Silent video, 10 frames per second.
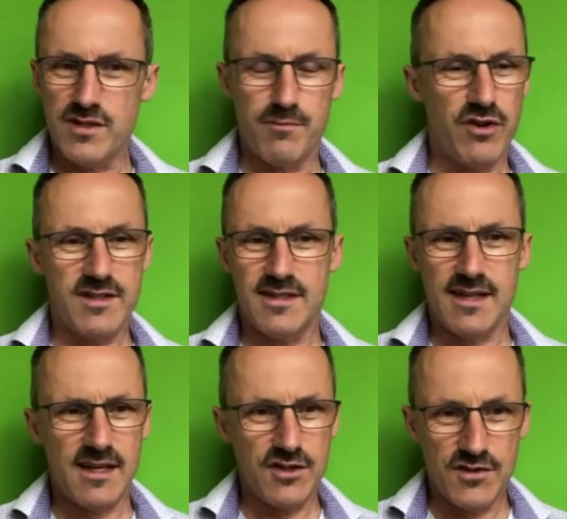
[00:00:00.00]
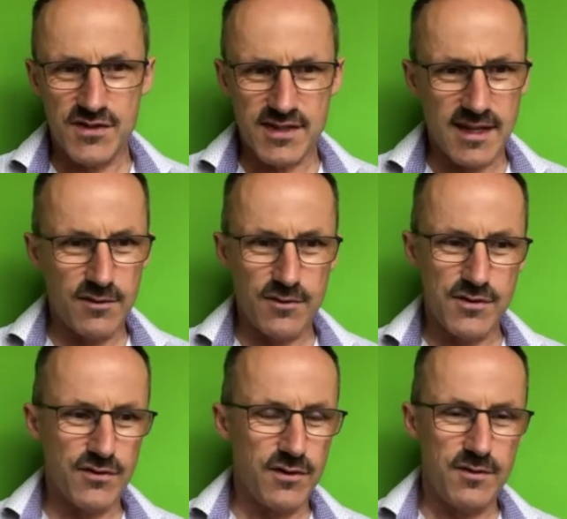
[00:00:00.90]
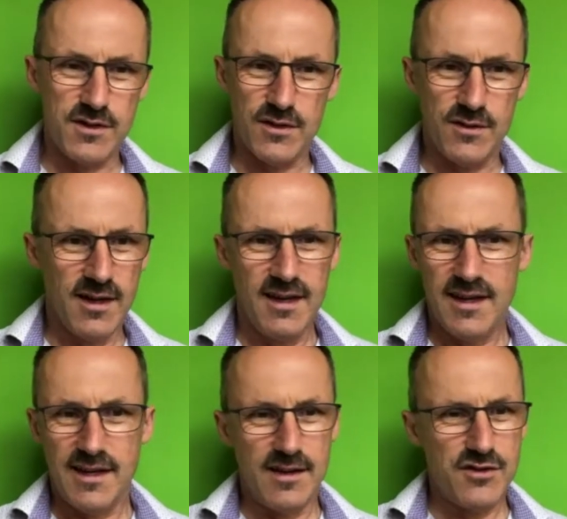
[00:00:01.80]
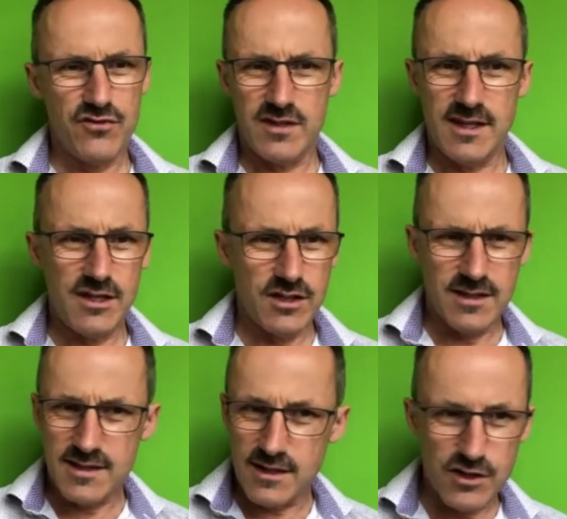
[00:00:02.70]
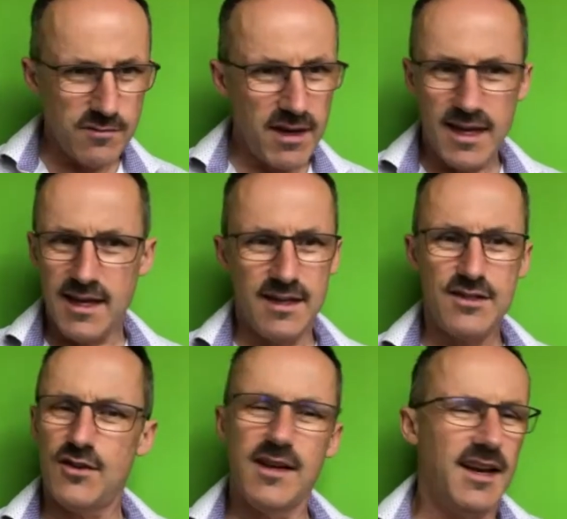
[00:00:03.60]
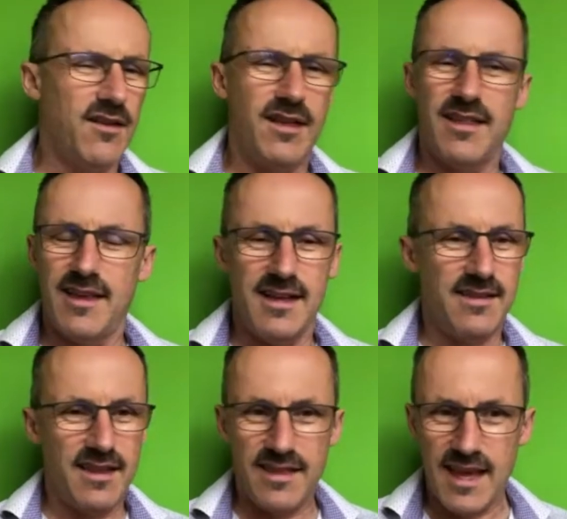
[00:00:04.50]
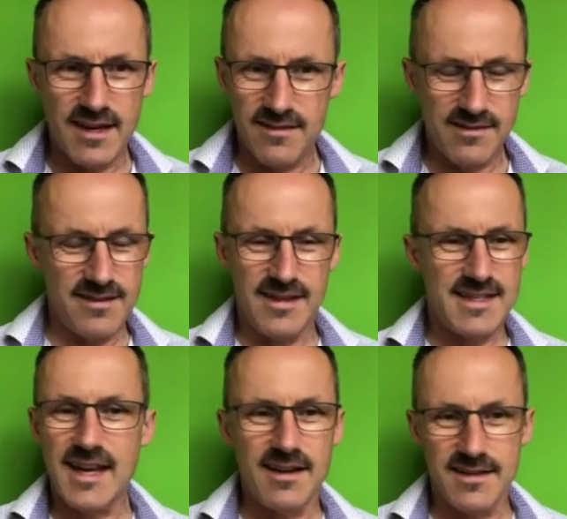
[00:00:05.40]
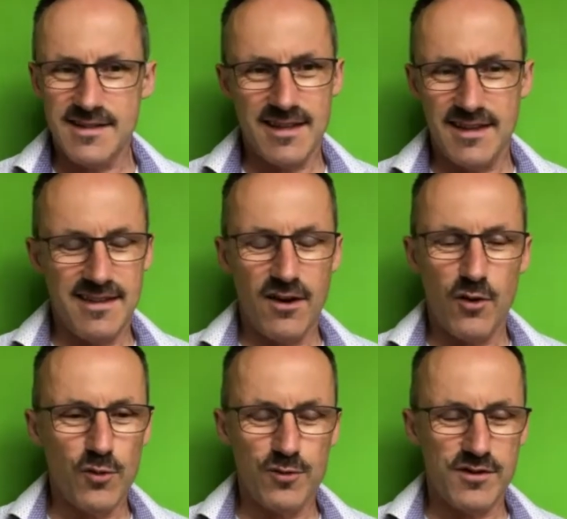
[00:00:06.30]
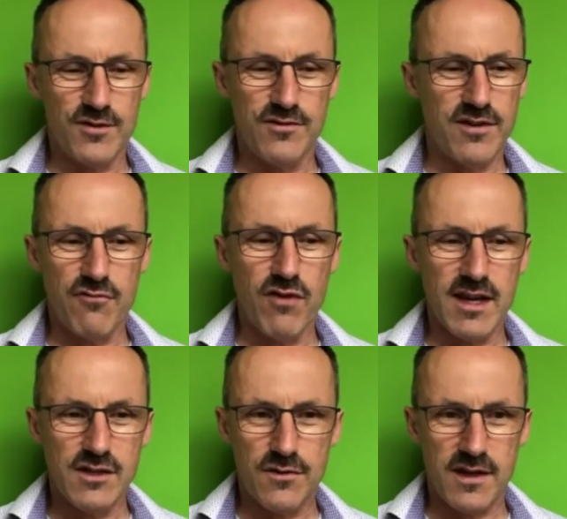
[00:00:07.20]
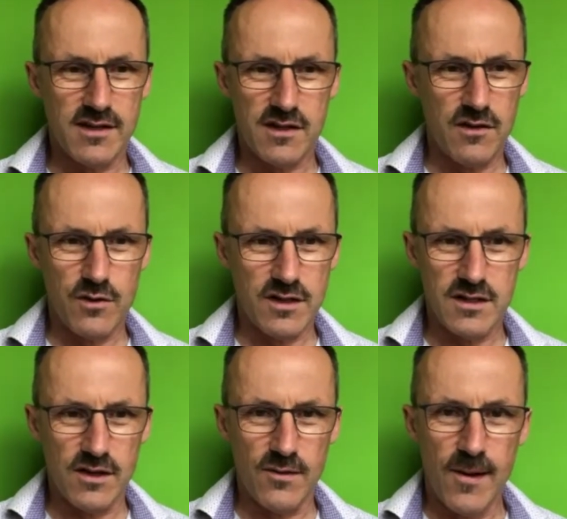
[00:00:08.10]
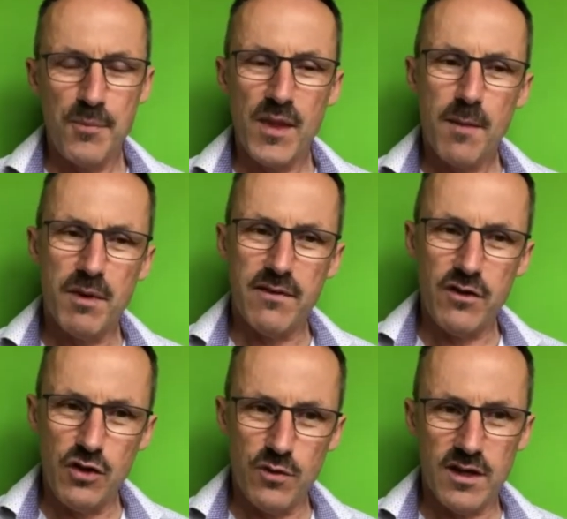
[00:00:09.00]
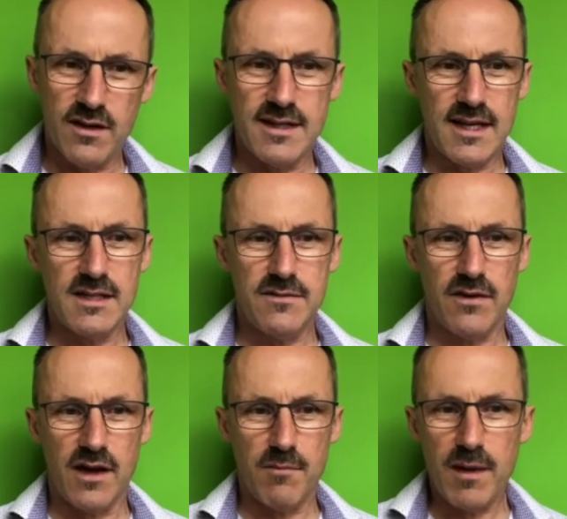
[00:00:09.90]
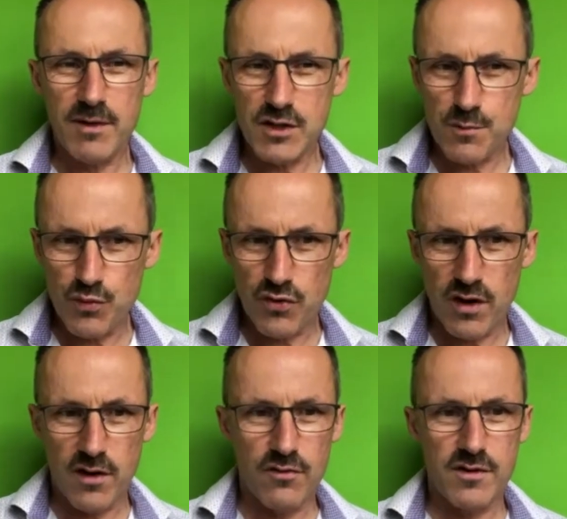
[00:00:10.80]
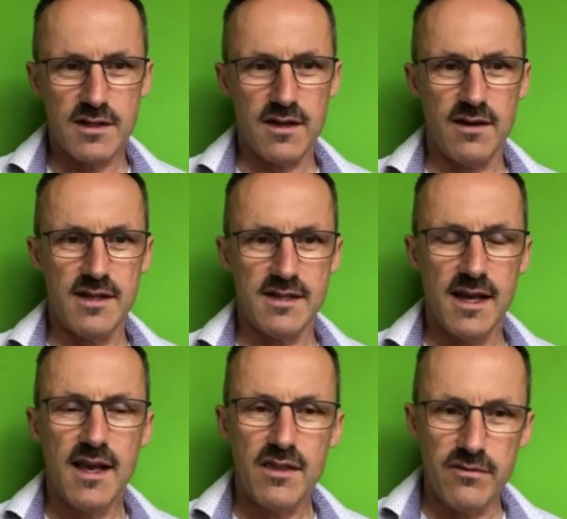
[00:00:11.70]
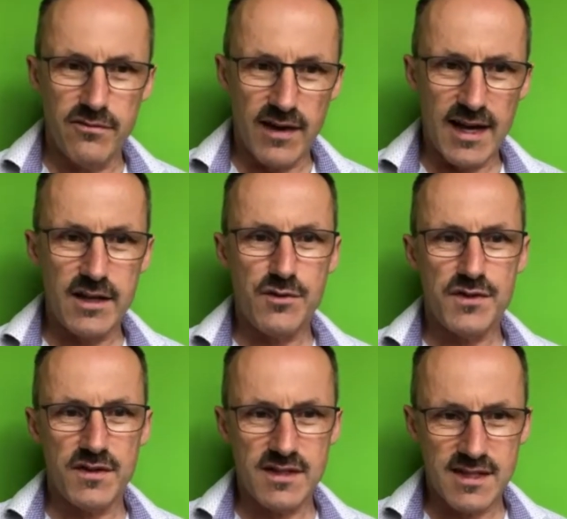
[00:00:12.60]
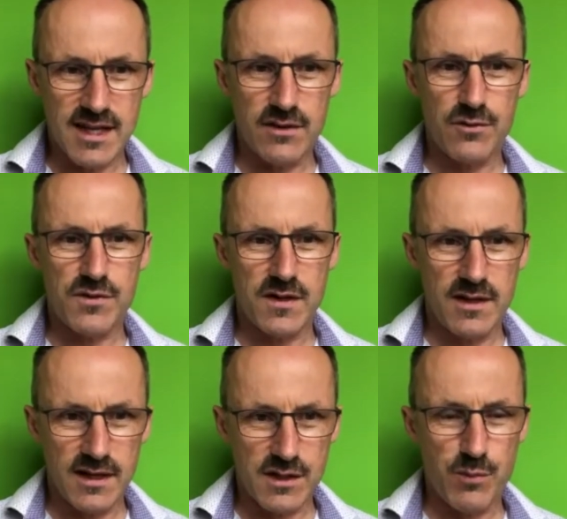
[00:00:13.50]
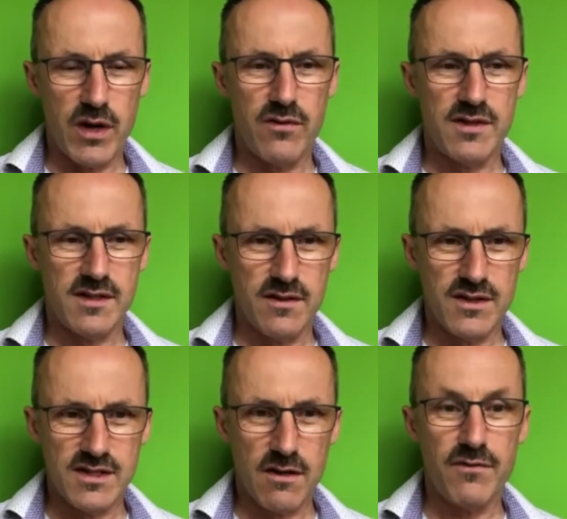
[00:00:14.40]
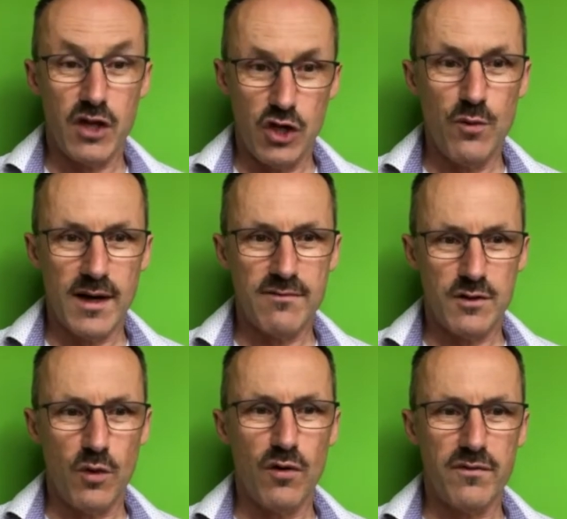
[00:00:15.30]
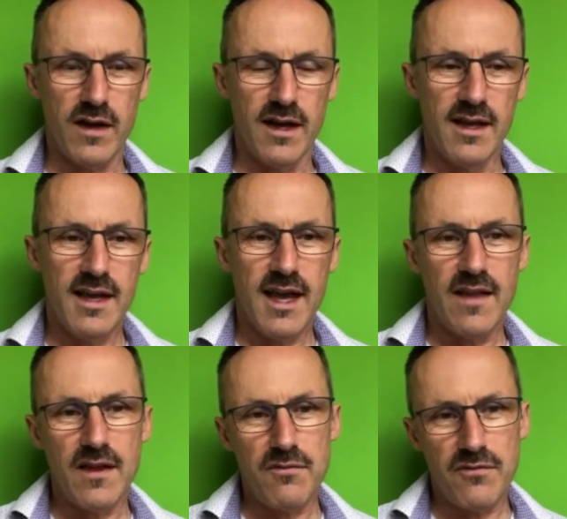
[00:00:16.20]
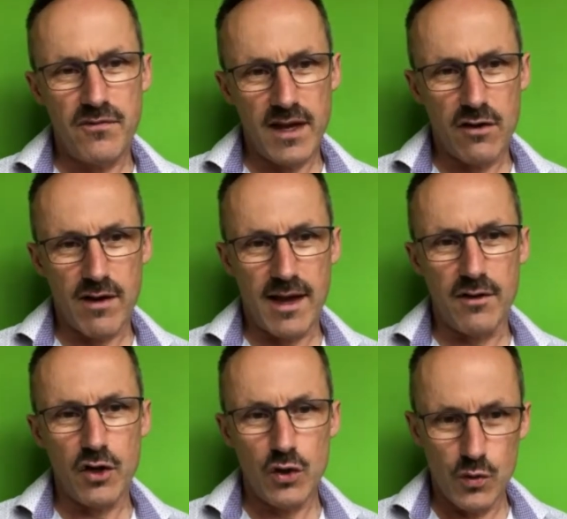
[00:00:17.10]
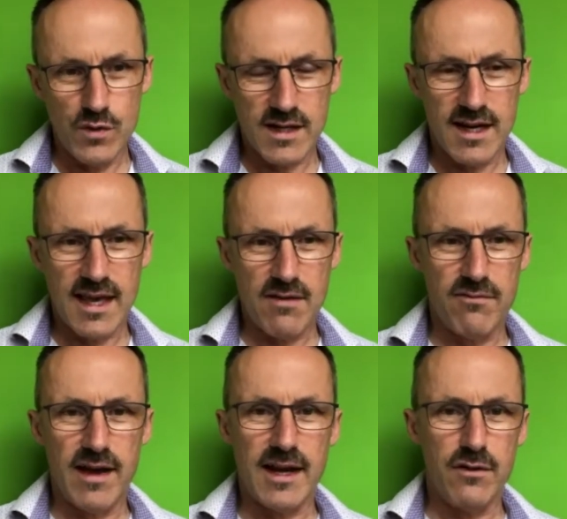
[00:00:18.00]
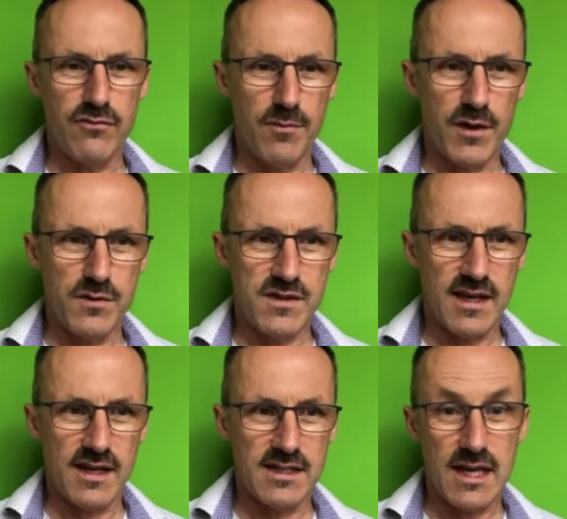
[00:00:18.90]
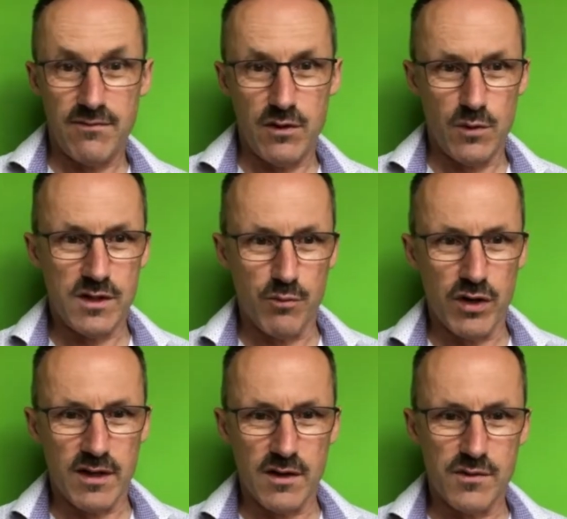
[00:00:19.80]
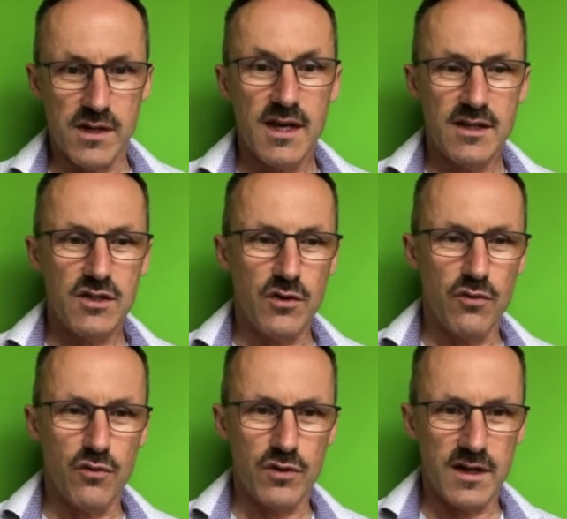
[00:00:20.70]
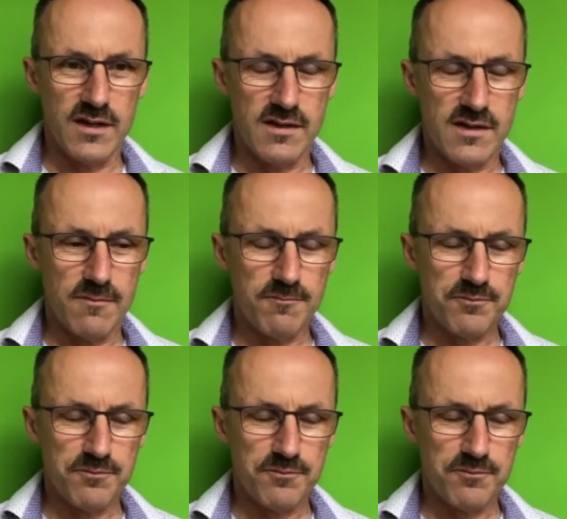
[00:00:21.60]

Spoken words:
presentation skills, through to strategic decision making, to at the end it's endless, the whole sort of range of things that you could do. But if you can identify, maybe just prioritize the values and the skills and the experience and the stuff that you have to offer, and then figure out who's going to get value from those things if you were to bring those to your audience.